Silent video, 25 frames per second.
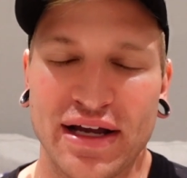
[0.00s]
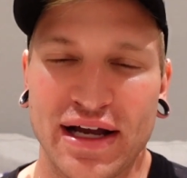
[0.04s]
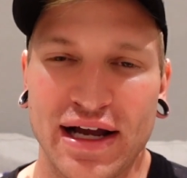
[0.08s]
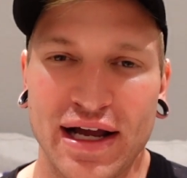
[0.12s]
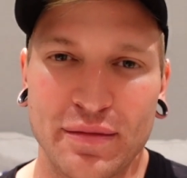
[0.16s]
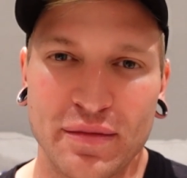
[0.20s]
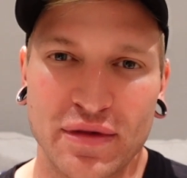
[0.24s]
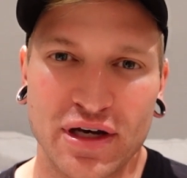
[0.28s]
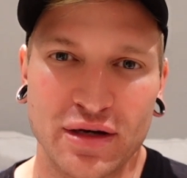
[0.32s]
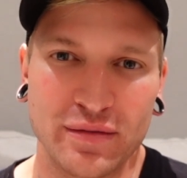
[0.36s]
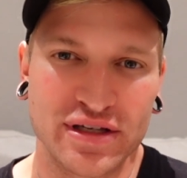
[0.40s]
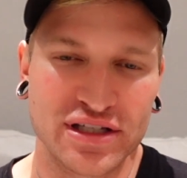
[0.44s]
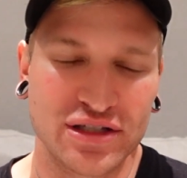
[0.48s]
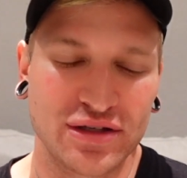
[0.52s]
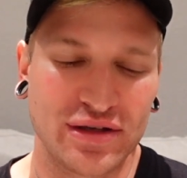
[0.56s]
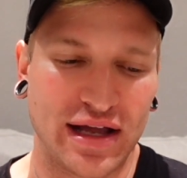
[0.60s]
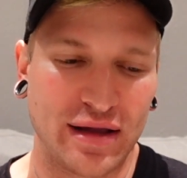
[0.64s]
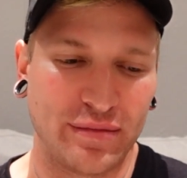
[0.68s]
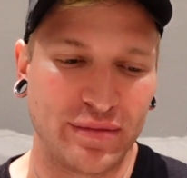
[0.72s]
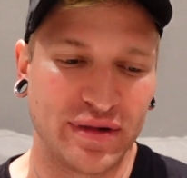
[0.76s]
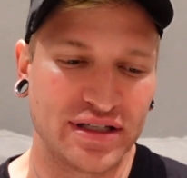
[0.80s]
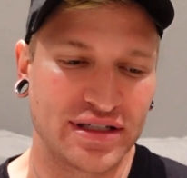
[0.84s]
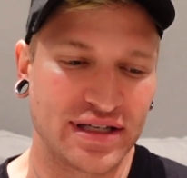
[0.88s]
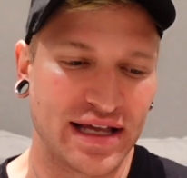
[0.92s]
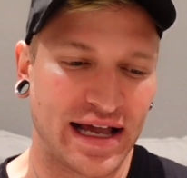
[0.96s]
I'm going to be so
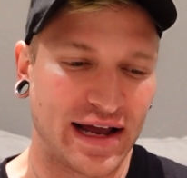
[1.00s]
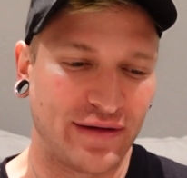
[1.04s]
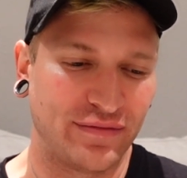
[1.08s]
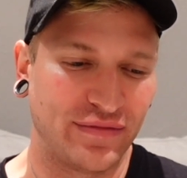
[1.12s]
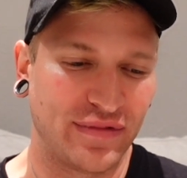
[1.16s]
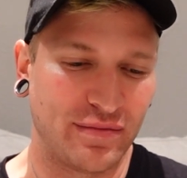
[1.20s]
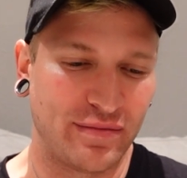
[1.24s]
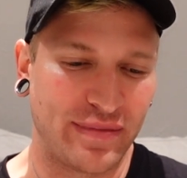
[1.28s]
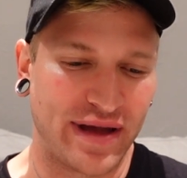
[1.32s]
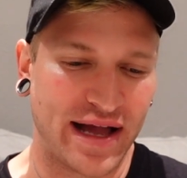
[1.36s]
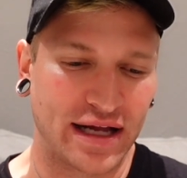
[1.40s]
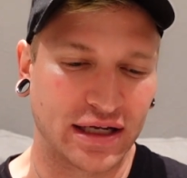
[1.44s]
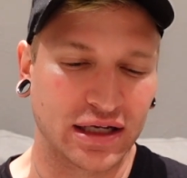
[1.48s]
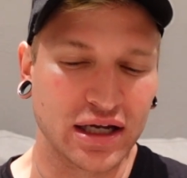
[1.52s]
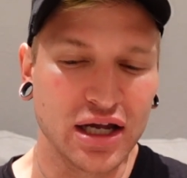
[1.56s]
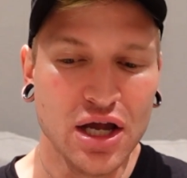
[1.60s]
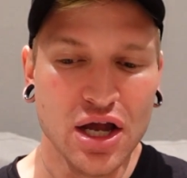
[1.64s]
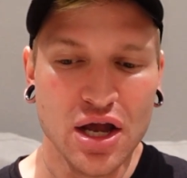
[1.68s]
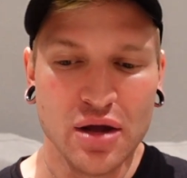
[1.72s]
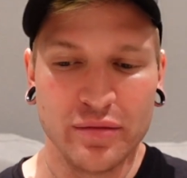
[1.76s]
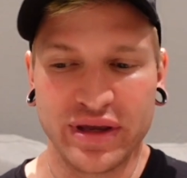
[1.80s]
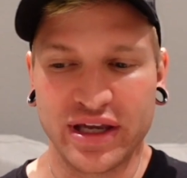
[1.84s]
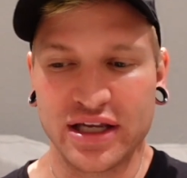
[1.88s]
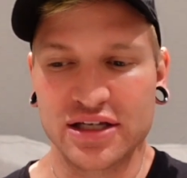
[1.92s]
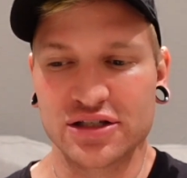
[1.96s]
happy to have them back
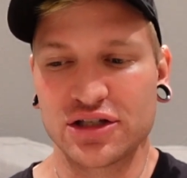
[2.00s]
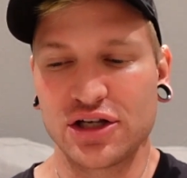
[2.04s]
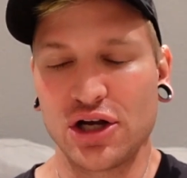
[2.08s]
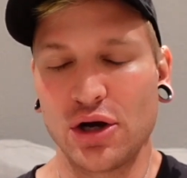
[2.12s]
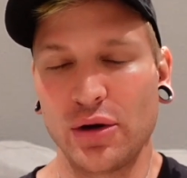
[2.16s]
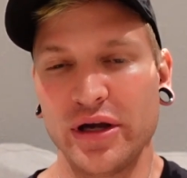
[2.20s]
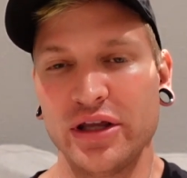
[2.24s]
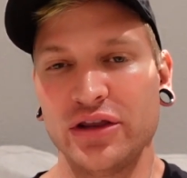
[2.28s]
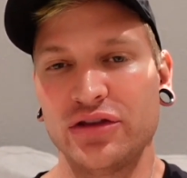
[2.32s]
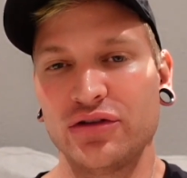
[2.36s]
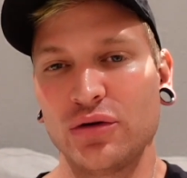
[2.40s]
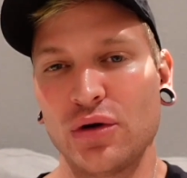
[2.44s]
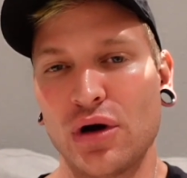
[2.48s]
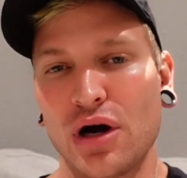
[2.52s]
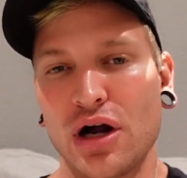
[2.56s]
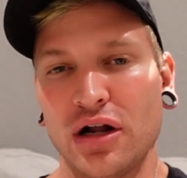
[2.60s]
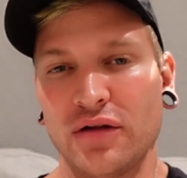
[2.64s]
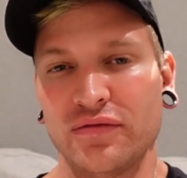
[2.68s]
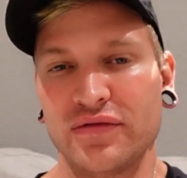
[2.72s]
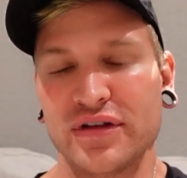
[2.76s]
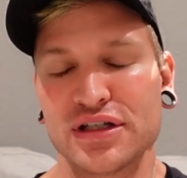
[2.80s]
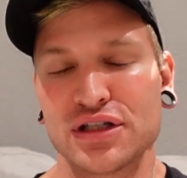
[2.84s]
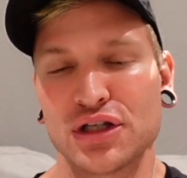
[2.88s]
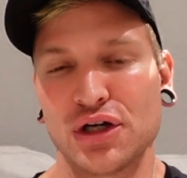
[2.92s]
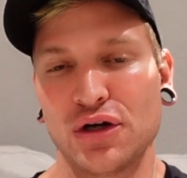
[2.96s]
because going through all
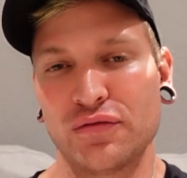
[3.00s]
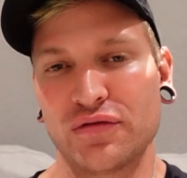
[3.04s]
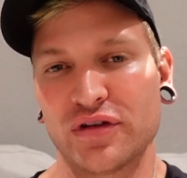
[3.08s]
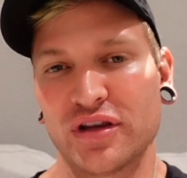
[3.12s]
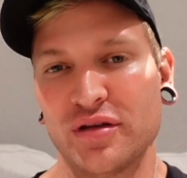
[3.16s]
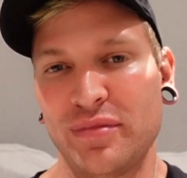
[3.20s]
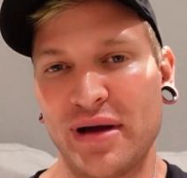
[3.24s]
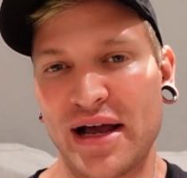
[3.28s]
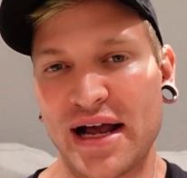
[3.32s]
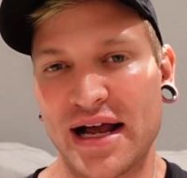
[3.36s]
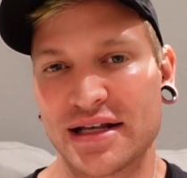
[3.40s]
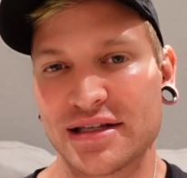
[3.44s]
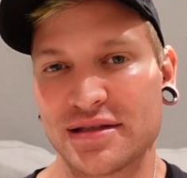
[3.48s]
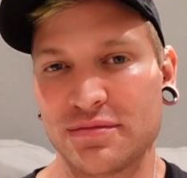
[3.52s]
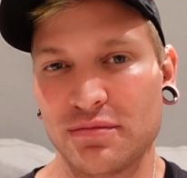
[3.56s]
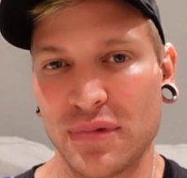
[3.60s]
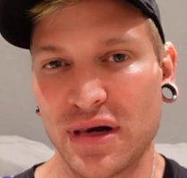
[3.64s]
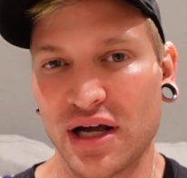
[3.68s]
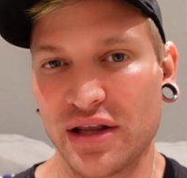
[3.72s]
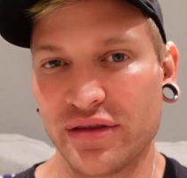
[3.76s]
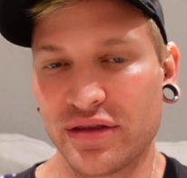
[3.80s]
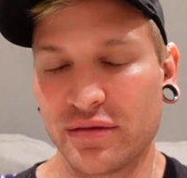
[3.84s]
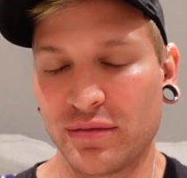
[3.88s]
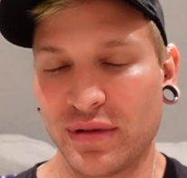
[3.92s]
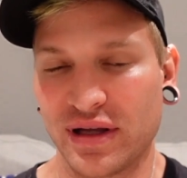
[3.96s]
this over the past
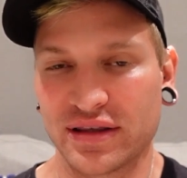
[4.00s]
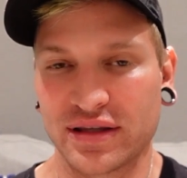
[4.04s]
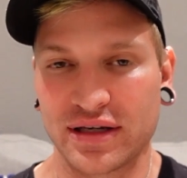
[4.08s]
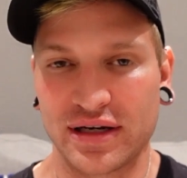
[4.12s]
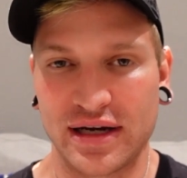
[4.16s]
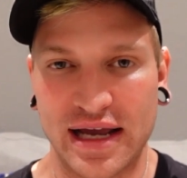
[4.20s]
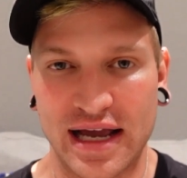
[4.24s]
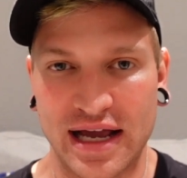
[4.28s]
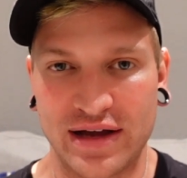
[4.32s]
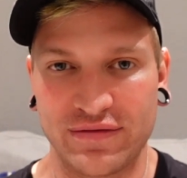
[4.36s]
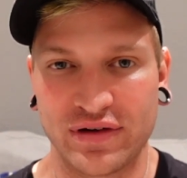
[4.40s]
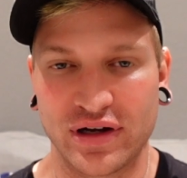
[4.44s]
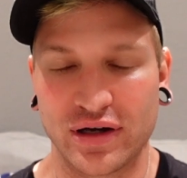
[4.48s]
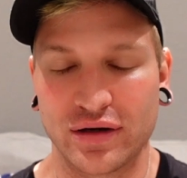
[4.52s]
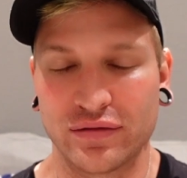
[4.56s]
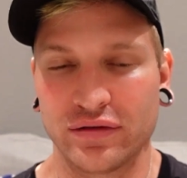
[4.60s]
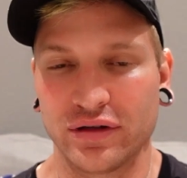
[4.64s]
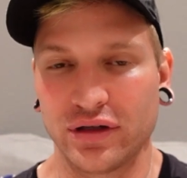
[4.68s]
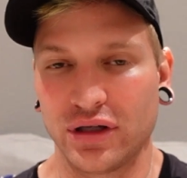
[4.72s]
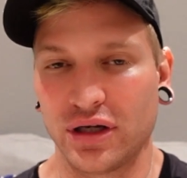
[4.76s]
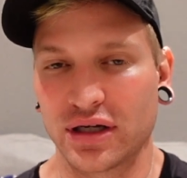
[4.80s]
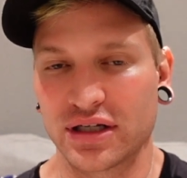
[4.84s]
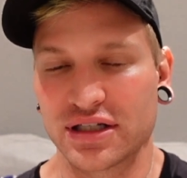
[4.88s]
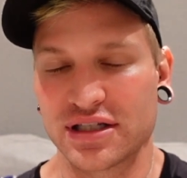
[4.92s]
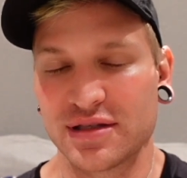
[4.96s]
month, month and a half, however
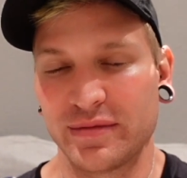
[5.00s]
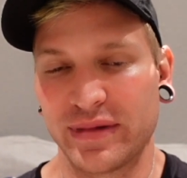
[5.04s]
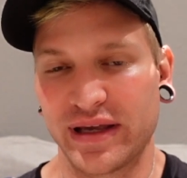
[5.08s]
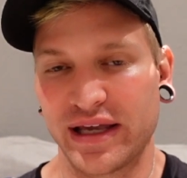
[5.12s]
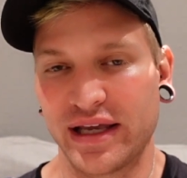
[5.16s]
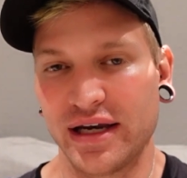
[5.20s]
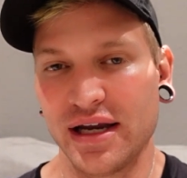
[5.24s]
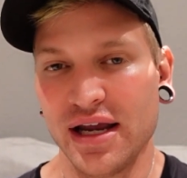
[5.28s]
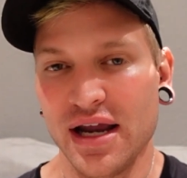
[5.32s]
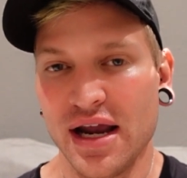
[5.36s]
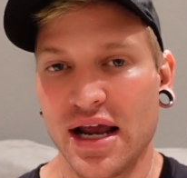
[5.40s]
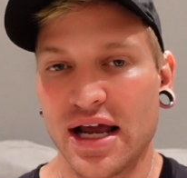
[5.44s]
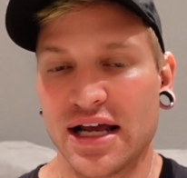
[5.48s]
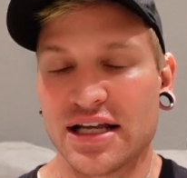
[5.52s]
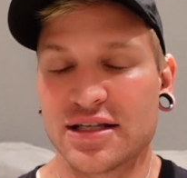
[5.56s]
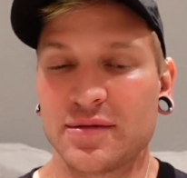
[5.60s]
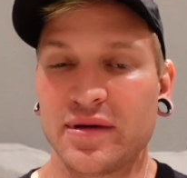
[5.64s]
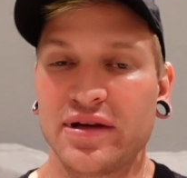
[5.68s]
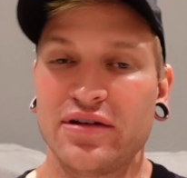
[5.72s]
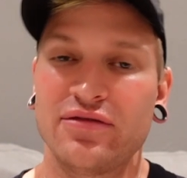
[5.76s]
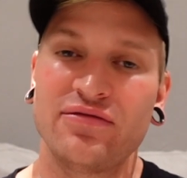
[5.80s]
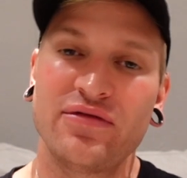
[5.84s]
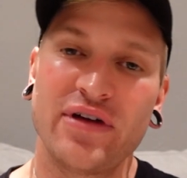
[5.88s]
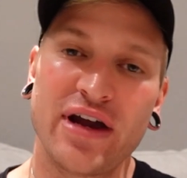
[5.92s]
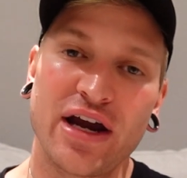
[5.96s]
long it's been, has
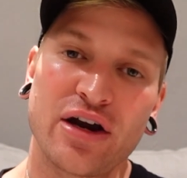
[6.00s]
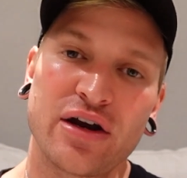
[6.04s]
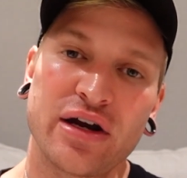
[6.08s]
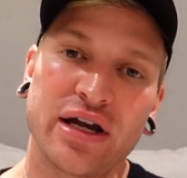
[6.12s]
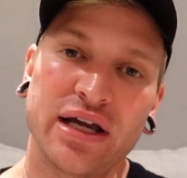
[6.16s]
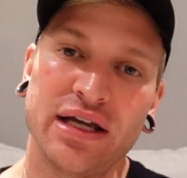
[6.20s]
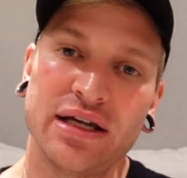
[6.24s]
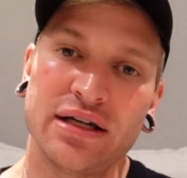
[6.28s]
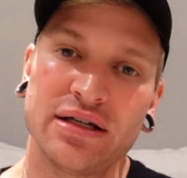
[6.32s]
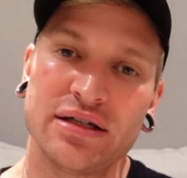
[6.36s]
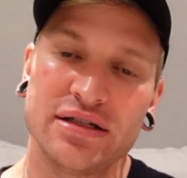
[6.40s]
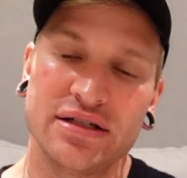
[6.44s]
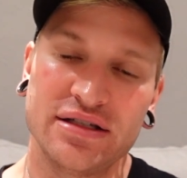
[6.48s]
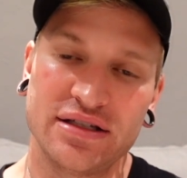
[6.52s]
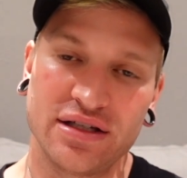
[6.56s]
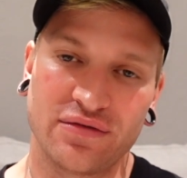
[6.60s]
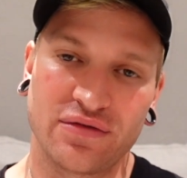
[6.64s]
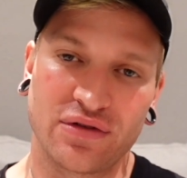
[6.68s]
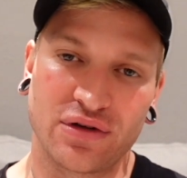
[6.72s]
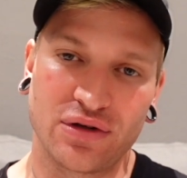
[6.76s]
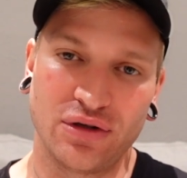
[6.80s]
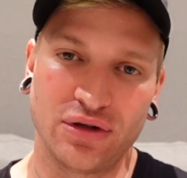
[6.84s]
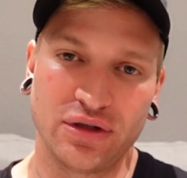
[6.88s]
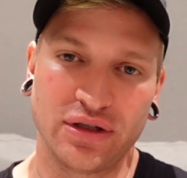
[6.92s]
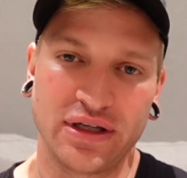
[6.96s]
been very
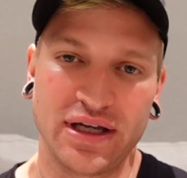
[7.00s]
difficult.